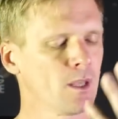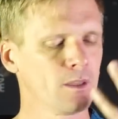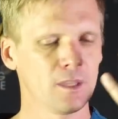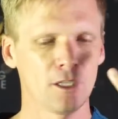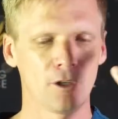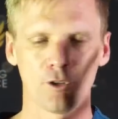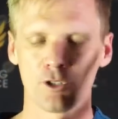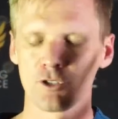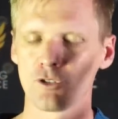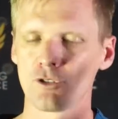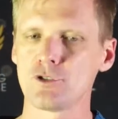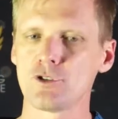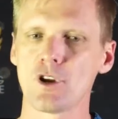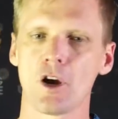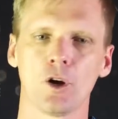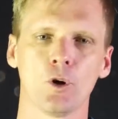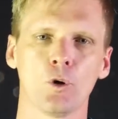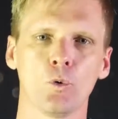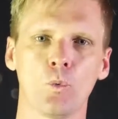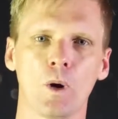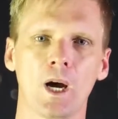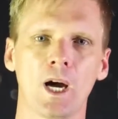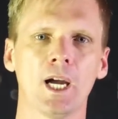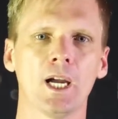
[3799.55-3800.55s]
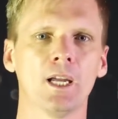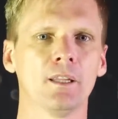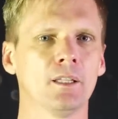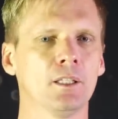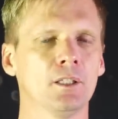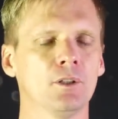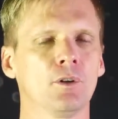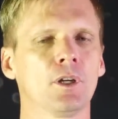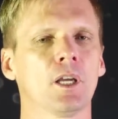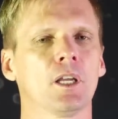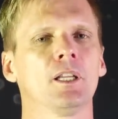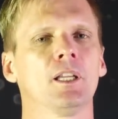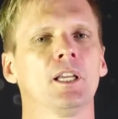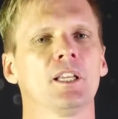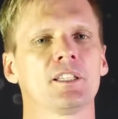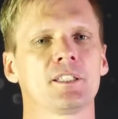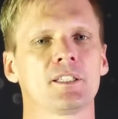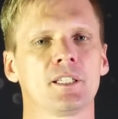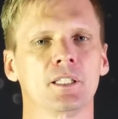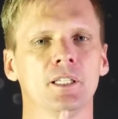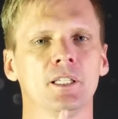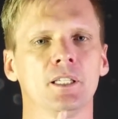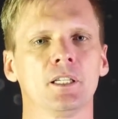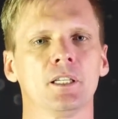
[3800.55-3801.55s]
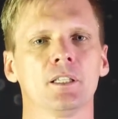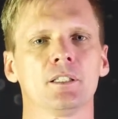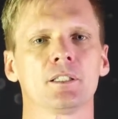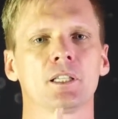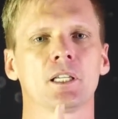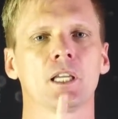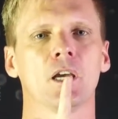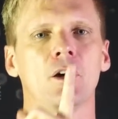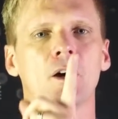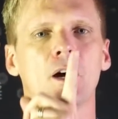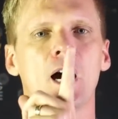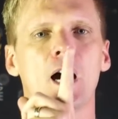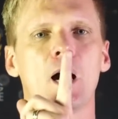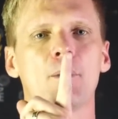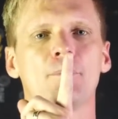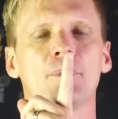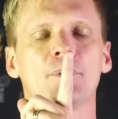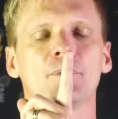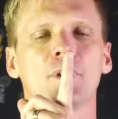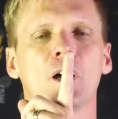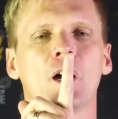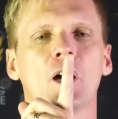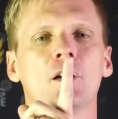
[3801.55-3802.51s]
There is no way that you're going to get silicone to go up